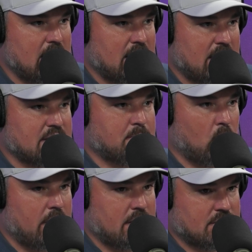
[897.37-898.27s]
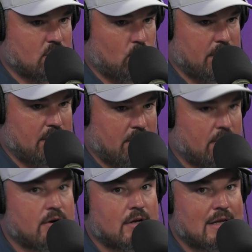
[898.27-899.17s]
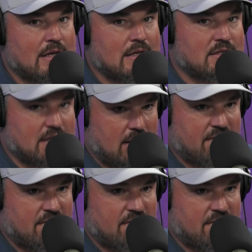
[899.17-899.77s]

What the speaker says: at his point in his career, didn't